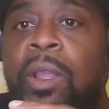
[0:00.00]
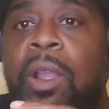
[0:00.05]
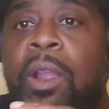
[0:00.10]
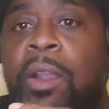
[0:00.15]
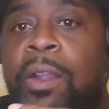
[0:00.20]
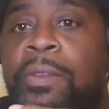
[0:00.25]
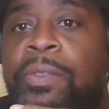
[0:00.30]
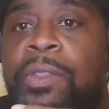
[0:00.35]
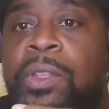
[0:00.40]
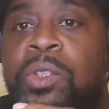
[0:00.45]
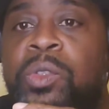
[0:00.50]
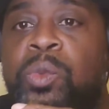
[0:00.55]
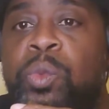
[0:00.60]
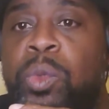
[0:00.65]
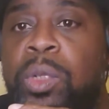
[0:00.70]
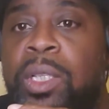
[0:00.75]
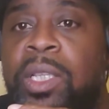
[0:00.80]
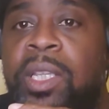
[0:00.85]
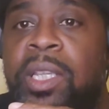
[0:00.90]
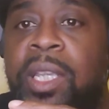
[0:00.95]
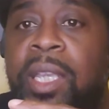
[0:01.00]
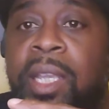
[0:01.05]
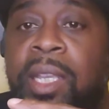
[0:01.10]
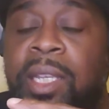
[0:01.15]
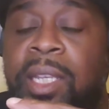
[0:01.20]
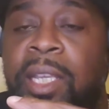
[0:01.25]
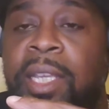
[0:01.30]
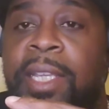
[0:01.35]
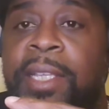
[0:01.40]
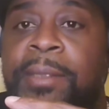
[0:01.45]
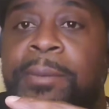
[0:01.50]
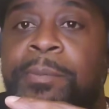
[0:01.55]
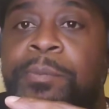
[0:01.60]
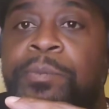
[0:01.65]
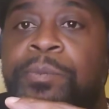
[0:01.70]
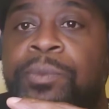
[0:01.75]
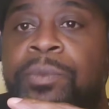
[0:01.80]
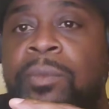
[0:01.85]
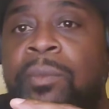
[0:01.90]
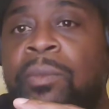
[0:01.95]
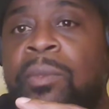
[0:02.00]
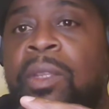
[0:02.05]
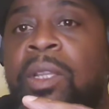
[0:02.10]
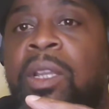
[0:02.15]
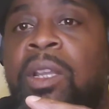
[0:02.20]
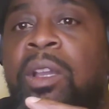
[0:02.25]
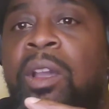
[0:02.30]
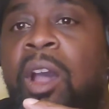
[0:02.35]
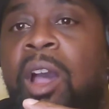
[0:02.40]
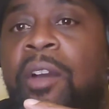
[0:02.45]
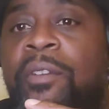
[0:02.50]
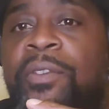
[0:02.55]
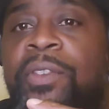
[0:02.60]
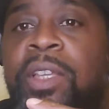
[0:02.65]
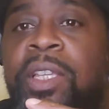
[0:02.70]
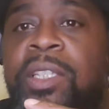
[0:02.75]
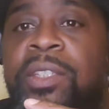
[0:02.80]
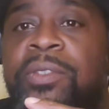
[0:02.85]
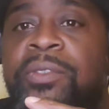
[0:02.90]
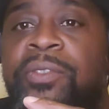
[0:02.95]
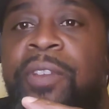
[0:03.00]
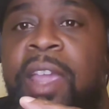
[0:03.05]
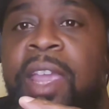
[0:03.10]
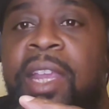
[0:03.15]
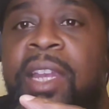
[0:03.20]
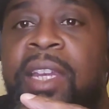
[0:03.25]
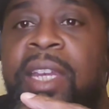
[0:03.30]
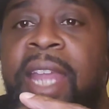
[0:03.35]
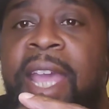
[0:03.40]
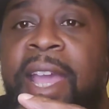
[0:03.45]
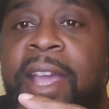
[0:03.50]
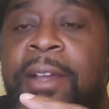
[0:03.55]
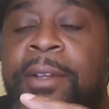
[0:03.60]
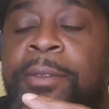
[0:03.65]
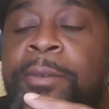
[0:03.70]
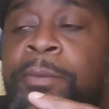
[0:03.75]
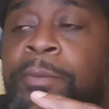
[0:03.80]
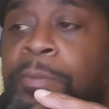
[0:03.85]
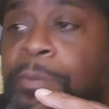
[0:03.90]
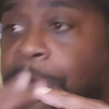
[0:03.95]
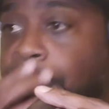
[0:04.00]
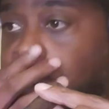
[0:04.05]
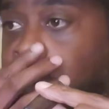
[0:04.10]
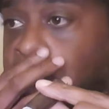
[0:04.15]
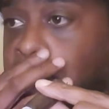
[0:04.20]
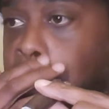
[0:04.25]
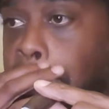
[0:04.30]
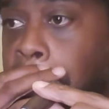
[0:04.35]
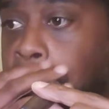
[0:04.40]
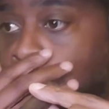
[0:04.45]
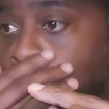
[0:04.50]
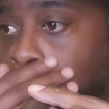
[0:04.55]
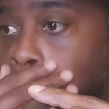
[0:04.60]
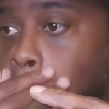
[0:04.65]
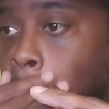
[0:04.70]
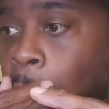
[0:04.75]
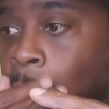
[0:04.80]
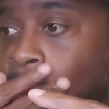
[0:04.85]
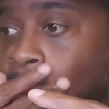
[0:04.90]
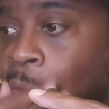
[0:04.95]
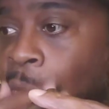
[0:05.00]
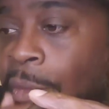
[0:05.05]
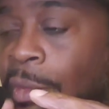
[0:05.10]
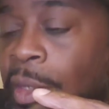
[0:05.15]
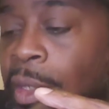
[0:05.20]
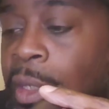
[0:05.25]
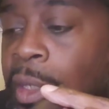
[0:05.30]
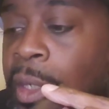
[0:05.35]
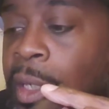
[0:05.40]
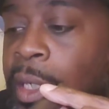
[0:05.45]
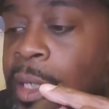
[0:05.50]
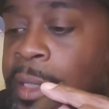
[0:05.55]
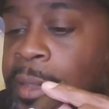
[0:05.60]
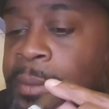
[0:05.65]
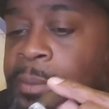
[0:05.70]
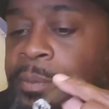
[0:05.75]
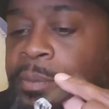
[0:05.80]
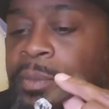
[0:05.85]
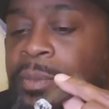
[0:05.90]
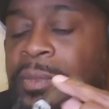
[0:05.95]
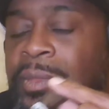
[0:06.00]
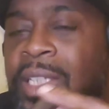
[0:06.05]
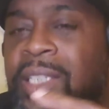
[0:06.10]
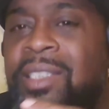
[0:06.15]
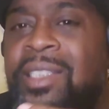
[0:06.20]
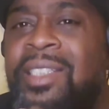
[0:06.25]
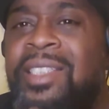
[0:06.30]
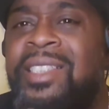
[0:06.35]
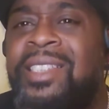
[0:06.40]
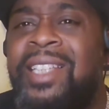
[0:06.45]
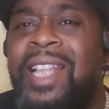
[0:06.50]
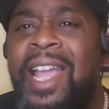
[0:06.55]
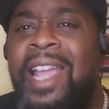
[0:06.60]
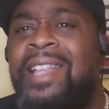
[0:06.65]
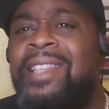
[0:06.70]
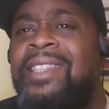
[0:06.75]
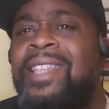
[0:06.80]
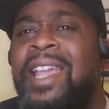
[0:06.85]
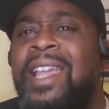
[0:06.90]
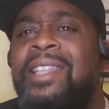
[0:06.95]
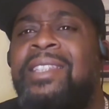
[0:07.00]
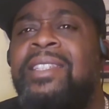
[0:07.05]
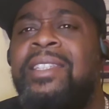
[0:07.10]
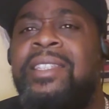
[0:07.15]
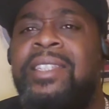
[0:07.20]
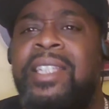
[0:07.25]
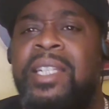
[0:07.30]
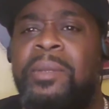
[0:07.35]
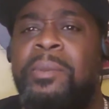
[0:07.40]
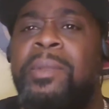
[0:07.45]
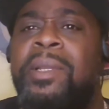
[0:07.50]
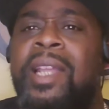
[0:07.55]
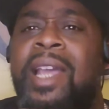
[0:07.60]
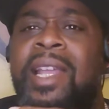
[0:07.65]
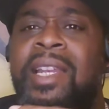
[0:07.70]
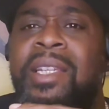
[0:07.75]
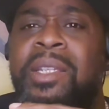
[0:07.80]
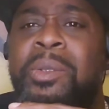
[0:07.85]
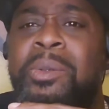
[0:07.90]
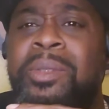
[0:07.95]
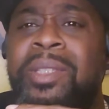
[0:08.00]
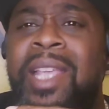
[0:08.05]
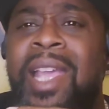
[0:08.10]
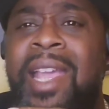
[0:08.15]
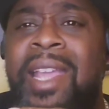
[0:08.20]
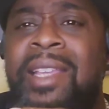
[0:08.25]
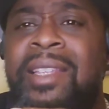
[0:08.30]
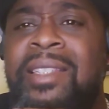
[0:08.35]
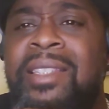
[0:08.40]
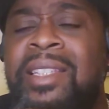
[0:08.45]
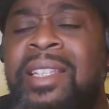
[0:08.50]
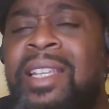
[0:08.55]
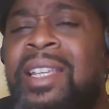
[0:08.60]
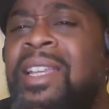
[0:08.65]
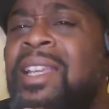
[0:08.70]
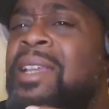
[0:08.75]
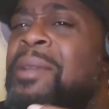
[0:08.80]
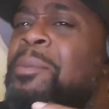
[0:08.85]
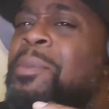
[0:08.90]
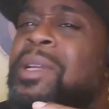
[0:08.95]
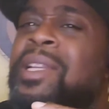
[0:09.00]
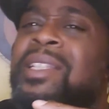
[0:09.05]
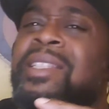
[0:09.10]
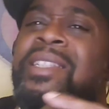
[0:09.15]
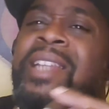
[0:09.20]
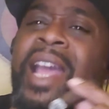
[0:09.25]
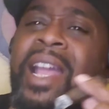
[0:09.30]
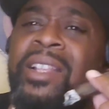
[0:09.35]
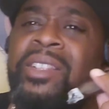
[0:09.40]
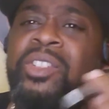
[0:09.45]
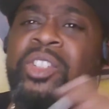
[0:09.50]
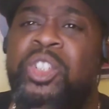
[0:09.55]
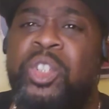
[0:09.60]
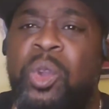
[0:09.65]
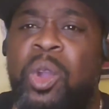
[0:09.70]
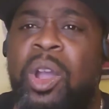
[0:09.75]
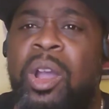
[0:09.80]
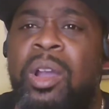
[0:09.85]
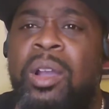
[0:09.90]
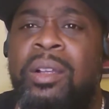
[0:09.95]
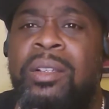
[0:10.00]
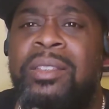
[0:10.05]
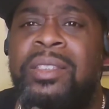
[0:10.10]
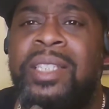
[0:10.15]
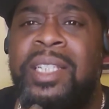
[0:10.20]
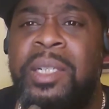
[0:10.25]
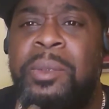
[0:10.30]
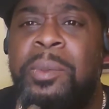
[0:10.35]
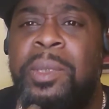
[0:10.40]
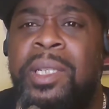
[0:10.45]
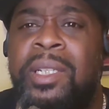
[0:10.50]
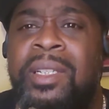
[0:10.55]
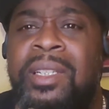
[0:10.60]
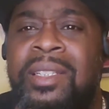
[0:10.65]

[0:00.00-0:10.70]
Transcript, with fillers: Earth is really kicked in. Coffee is fading down. Um, there's a slight taste of cinnamon I do taste but it's not strong cinnamon.